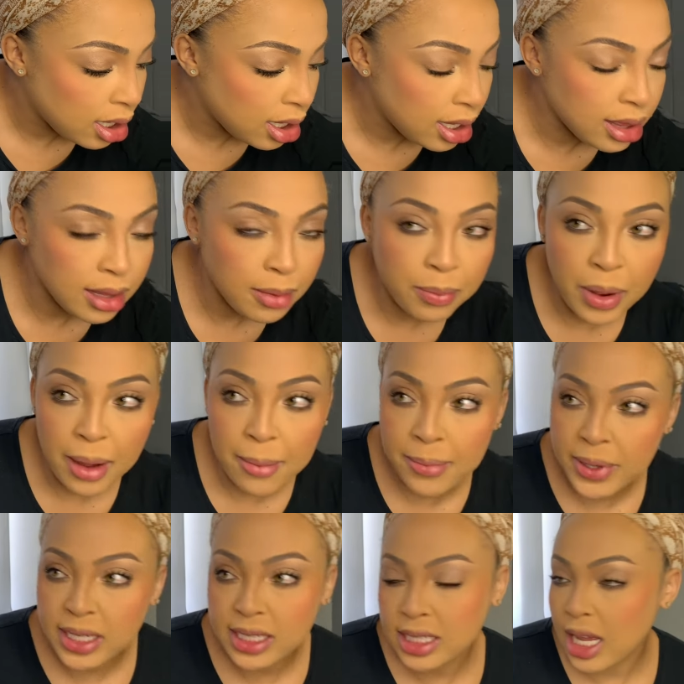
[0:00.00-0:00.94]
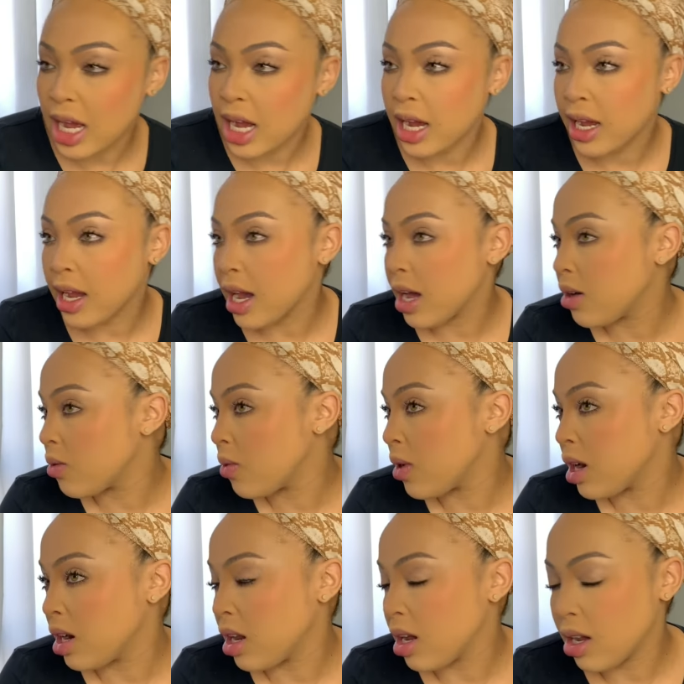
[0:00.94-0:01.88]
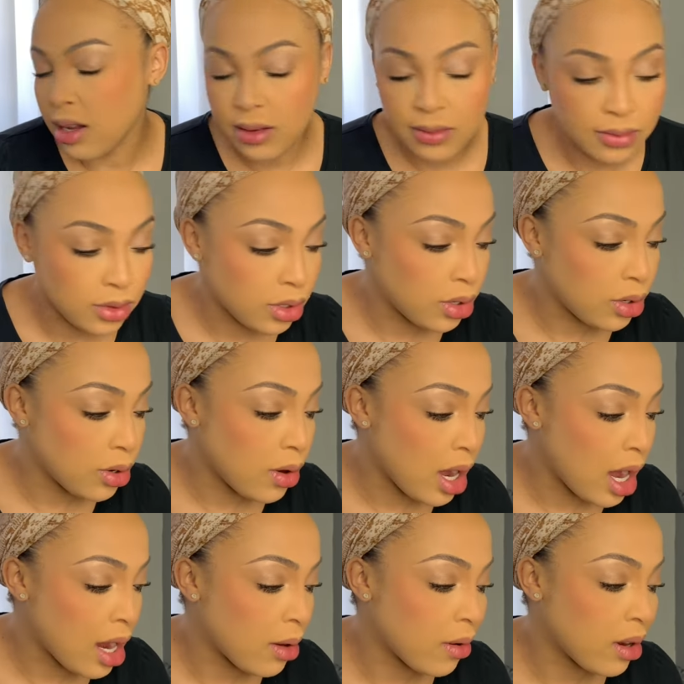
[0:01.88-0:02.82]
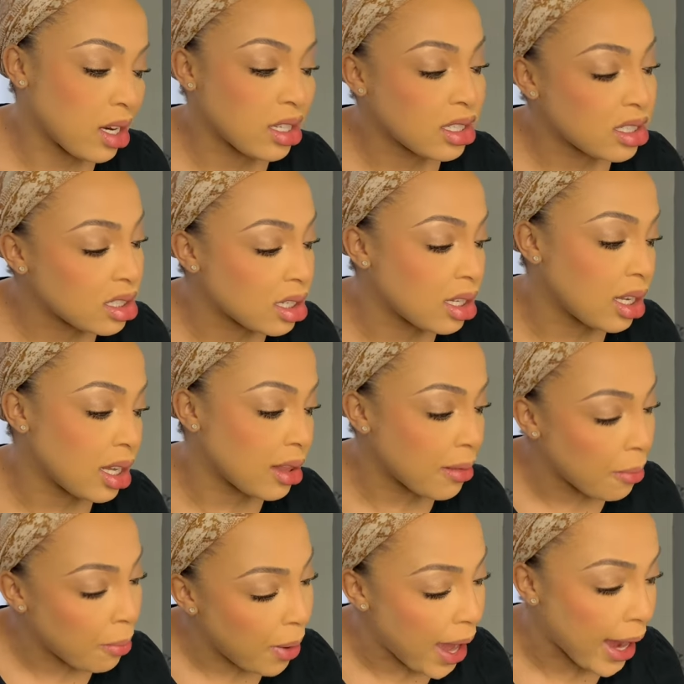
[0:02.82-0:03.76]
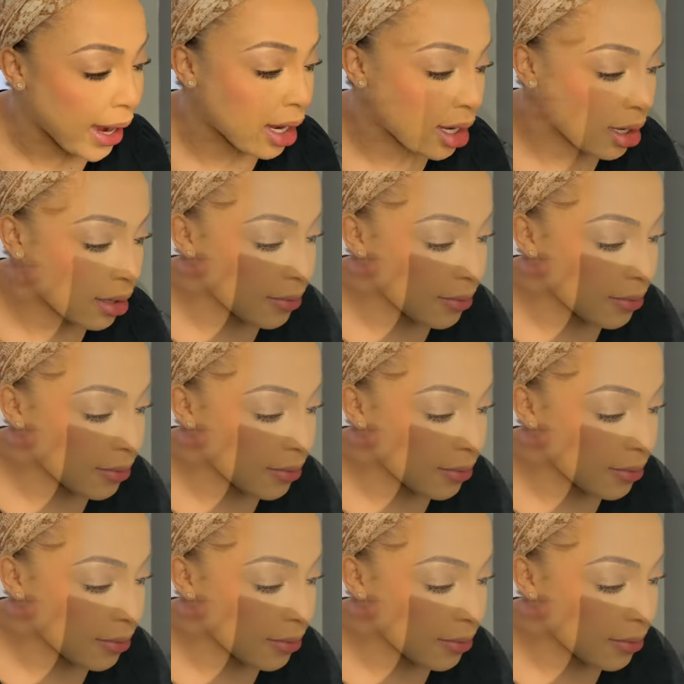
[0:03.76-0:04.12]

in the public's eye. I don't wanna, you know, I don't wanna chill in the back.